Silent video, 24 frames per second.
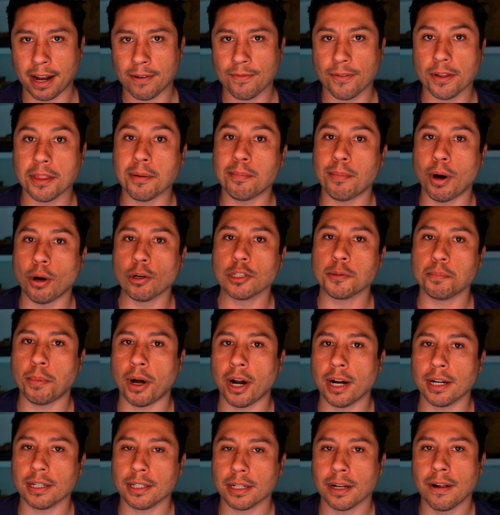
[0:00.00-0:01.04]
and for the most
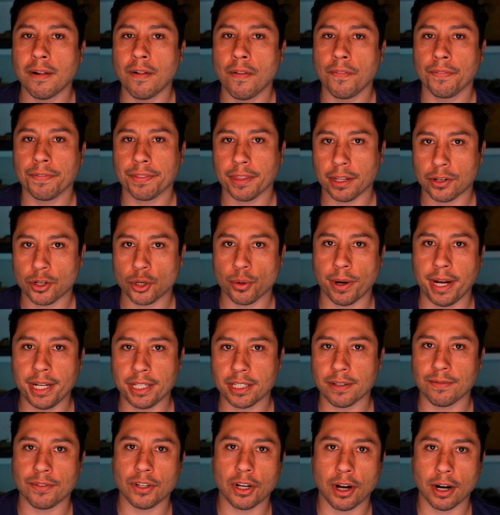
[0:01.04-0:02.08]
part, the
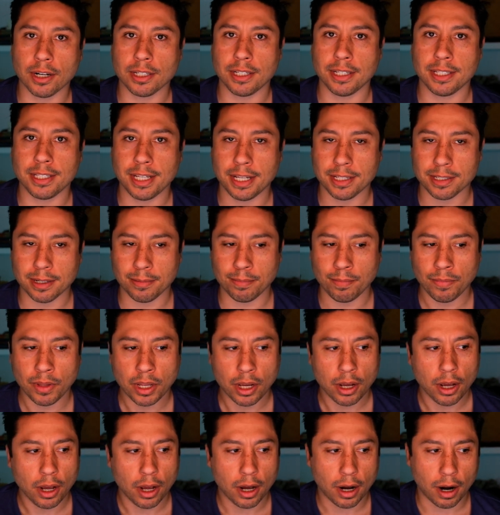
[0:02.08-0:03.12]
traits of narcissism
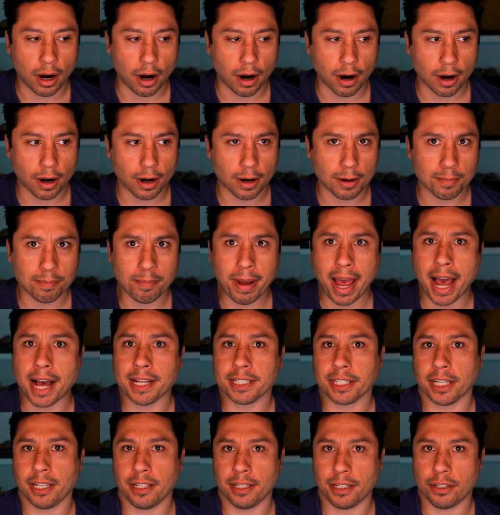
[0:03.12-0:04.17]
are
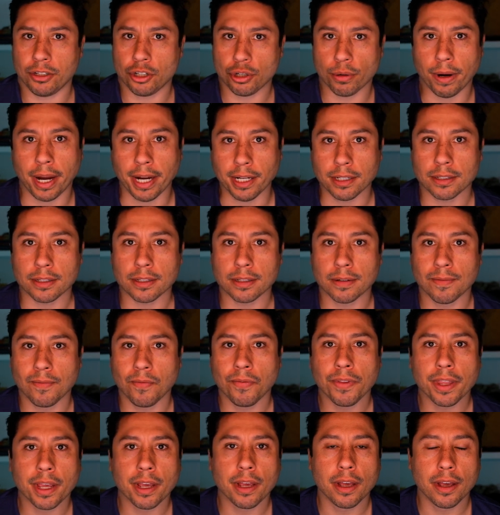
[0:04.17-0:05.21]
masculine traits.
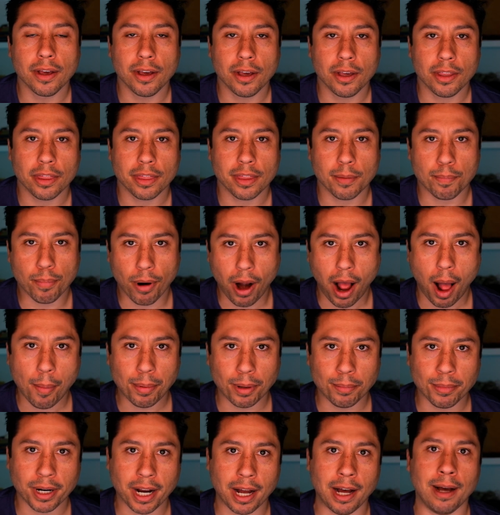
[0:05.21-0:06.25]
The
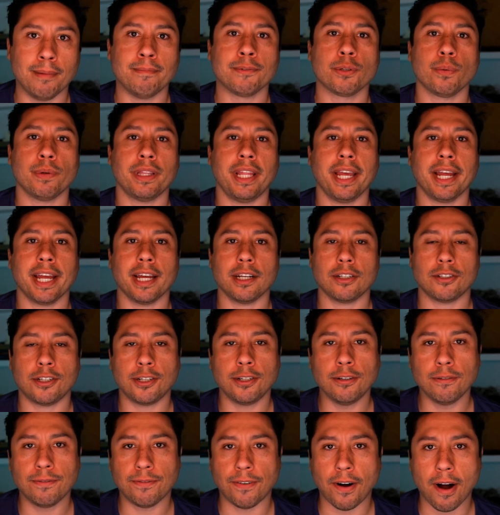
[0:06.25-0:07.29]
problem comes when they get
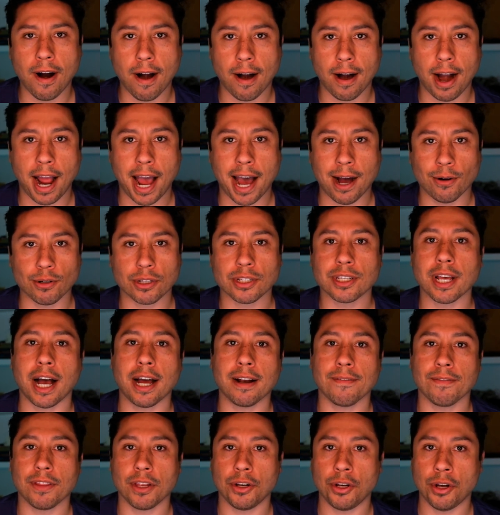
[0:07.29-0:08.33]
too far
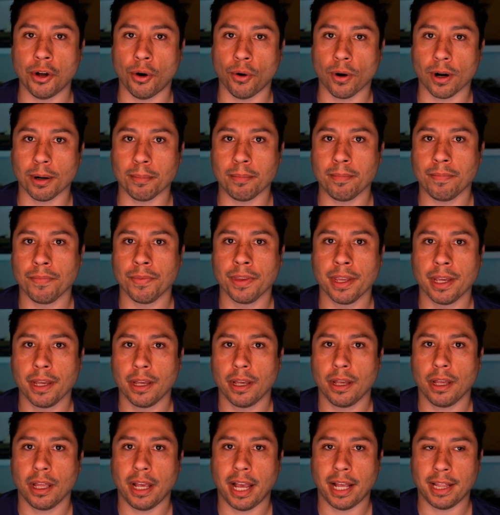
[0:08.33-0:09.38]
outside of the norm.
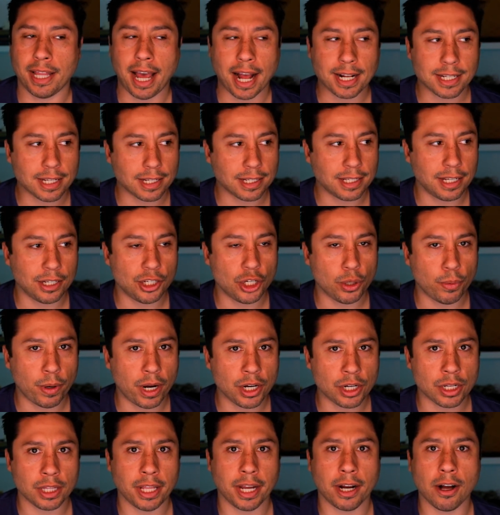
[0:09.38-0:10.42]
And that's a
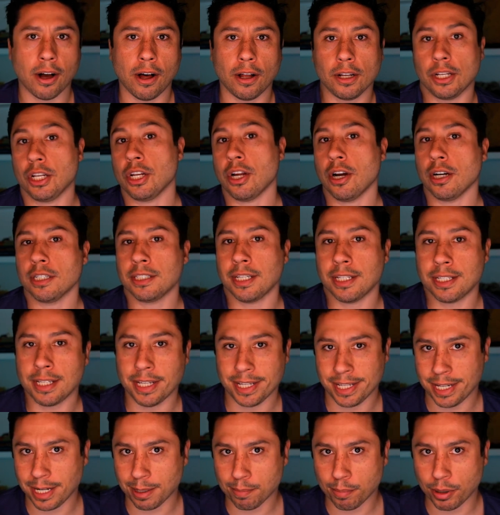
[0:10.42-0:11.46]
situation they call
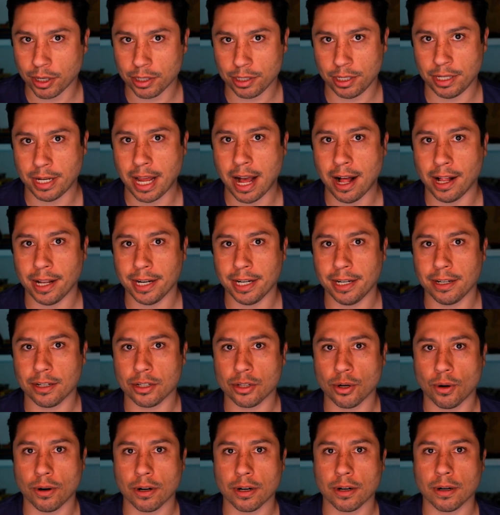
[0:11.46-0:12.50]
narcissistic personality
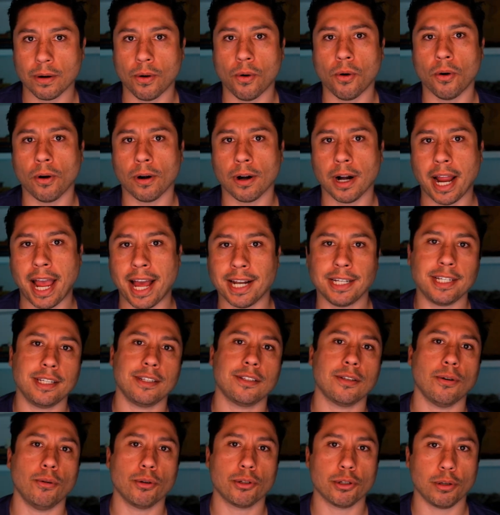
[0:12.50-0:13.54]
disorder or
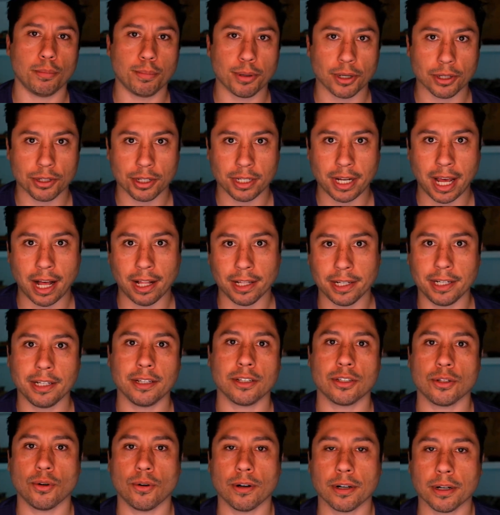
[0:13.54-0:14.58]
antisocial personality
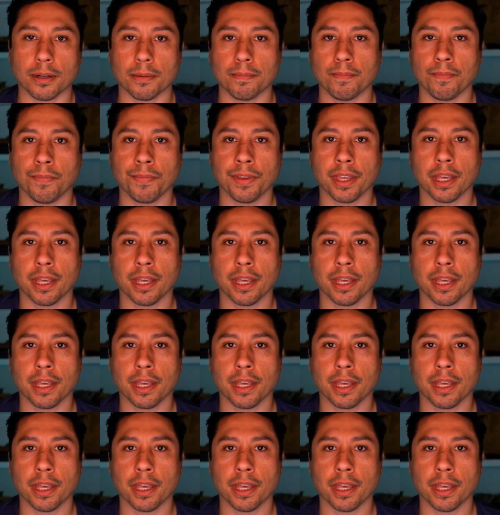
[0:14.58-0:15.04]
disorder.